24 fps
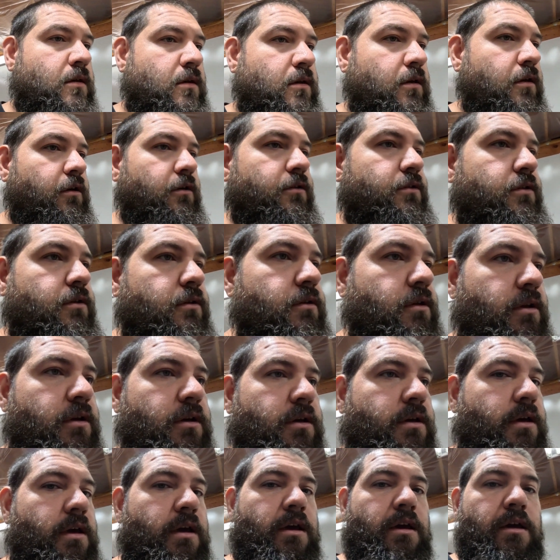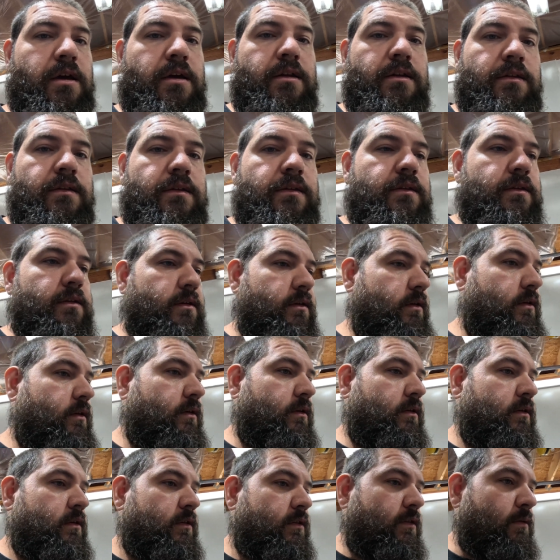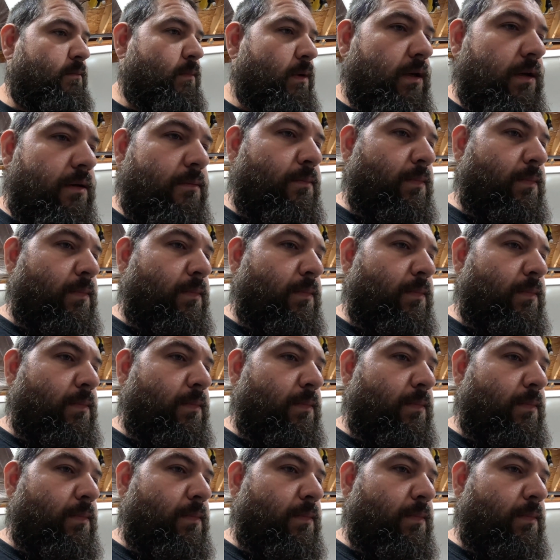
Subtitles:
Here's a look at the mini